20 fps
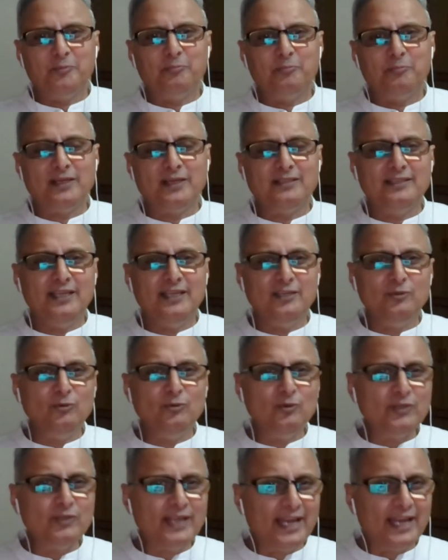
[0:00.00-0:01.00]
but they
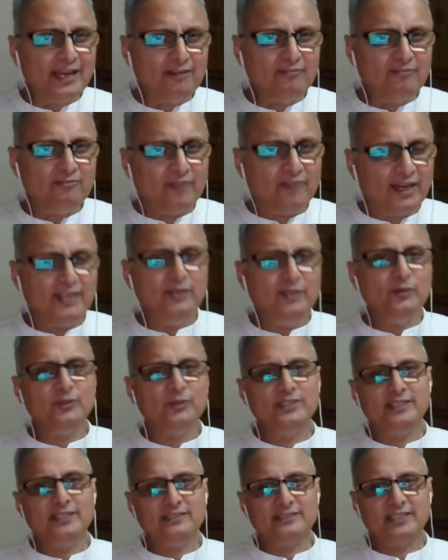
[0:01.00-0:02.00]
don't have value
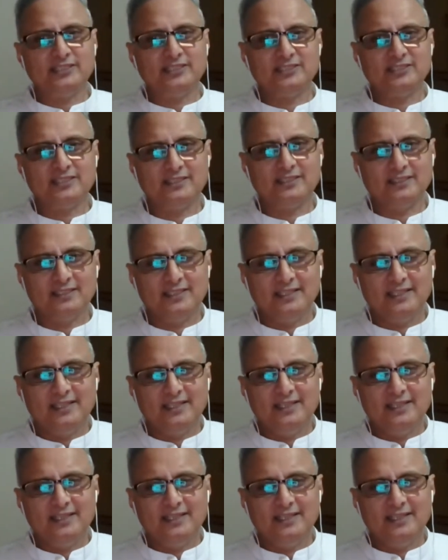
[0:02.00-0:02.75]
orientation,